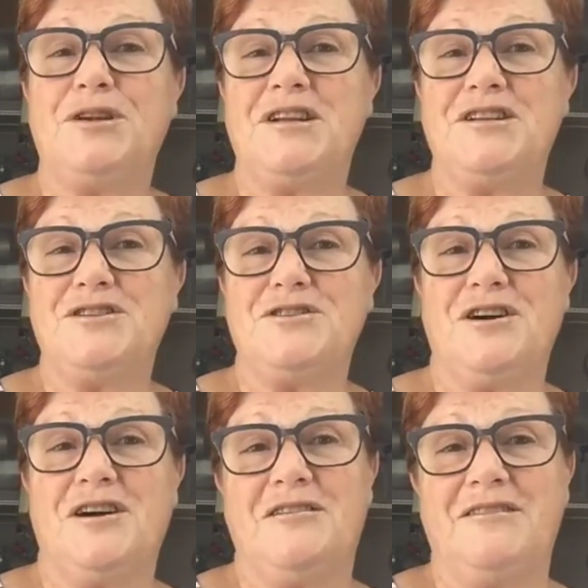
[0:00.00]
put it in your
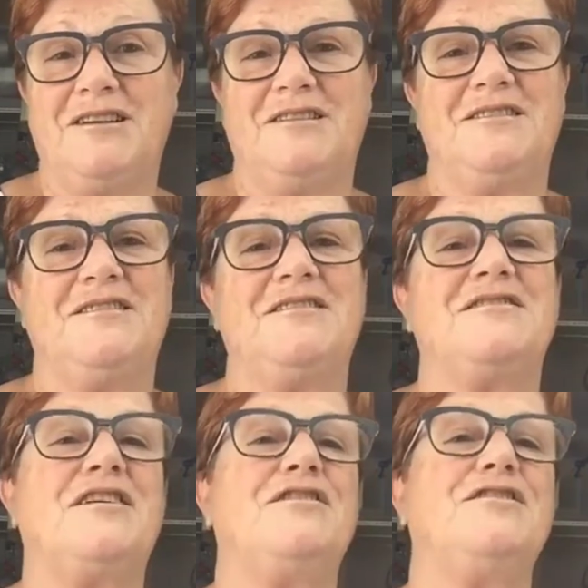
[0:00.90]
diary
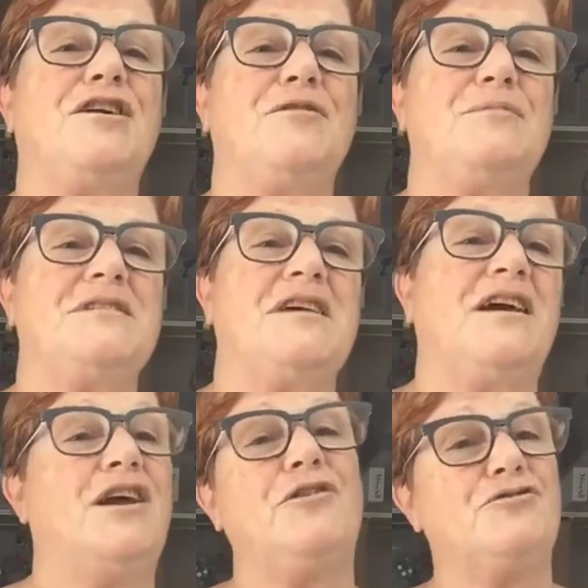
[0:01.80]
so you don't miss
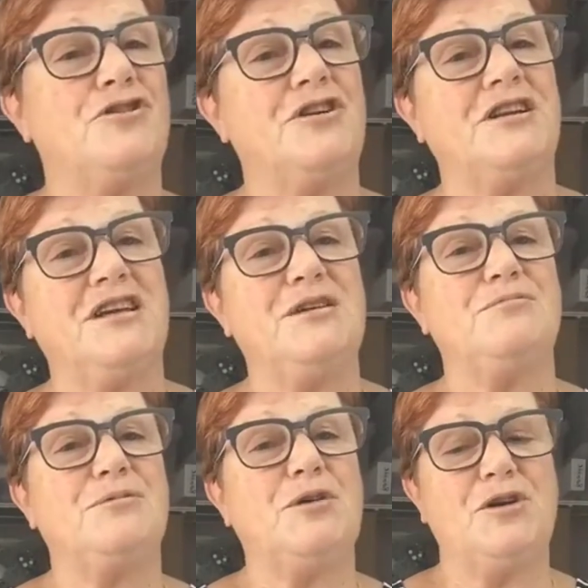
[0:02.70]
out. I'll try and
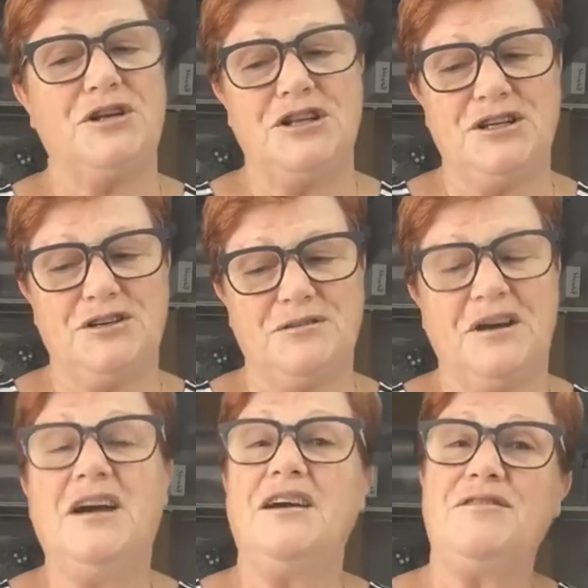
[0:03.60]
keep reminding
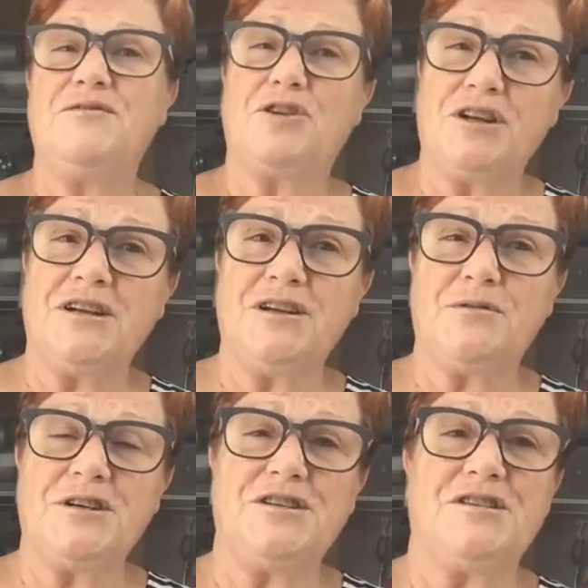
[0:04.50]
you. If you've got any
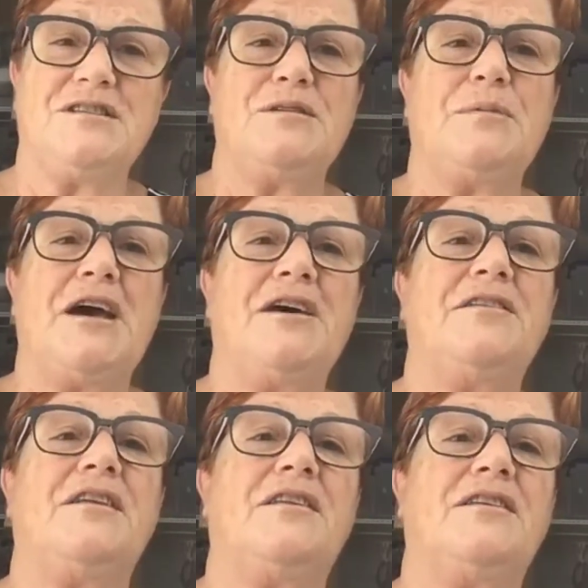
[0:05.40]
questions
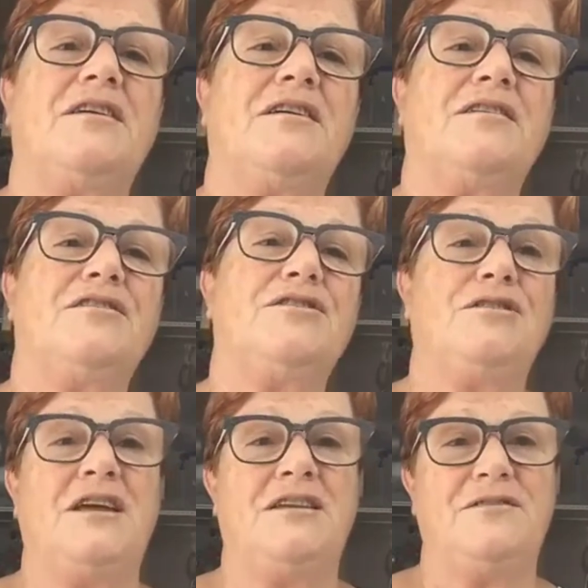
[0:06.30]
about
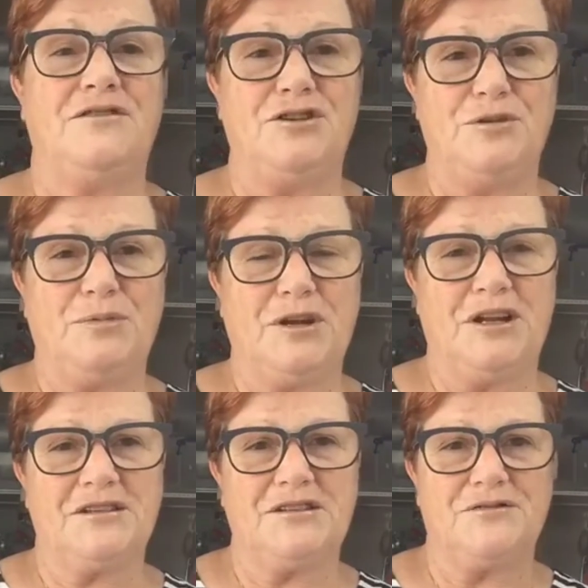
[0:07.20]
any of the new
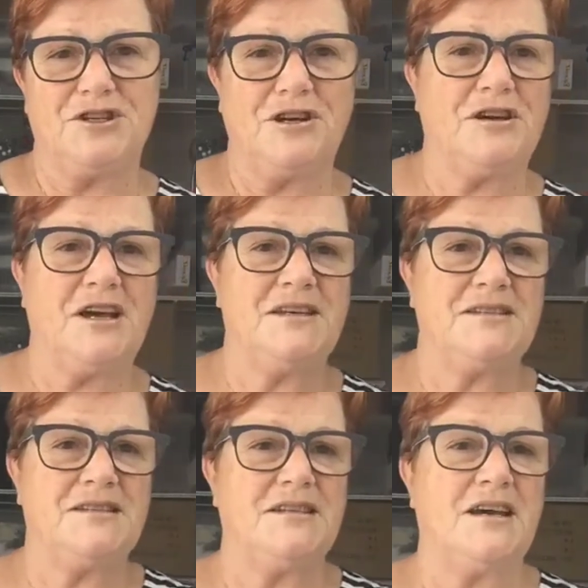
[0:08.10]
products I've
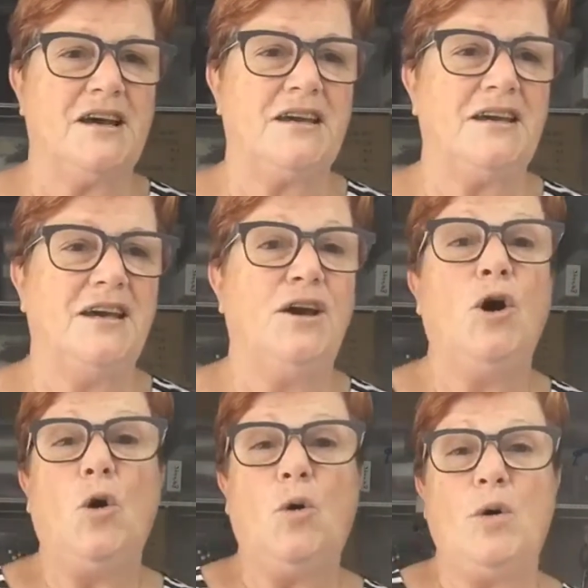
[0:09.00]
showcased today,
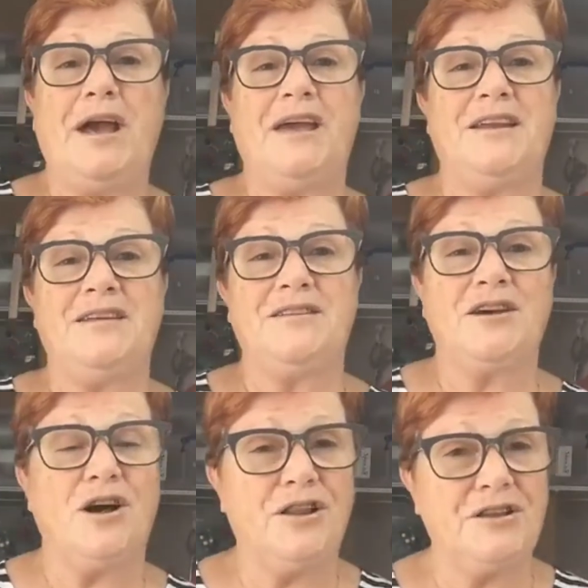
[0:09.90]
or any of the